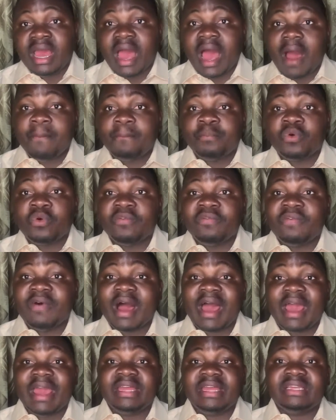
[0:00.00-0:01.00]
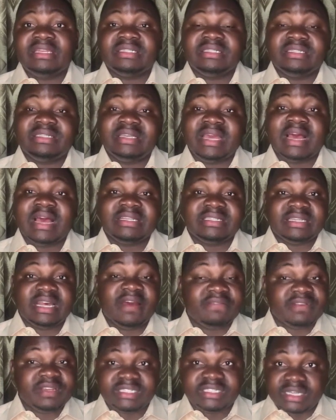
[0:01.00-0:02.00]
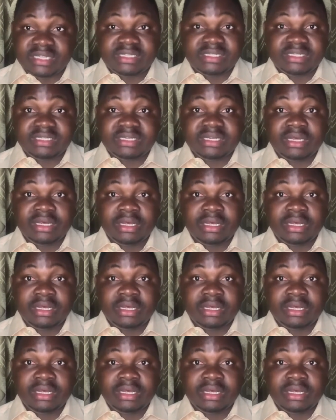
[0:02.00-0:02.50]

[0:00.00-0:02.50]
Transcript: and provide their services.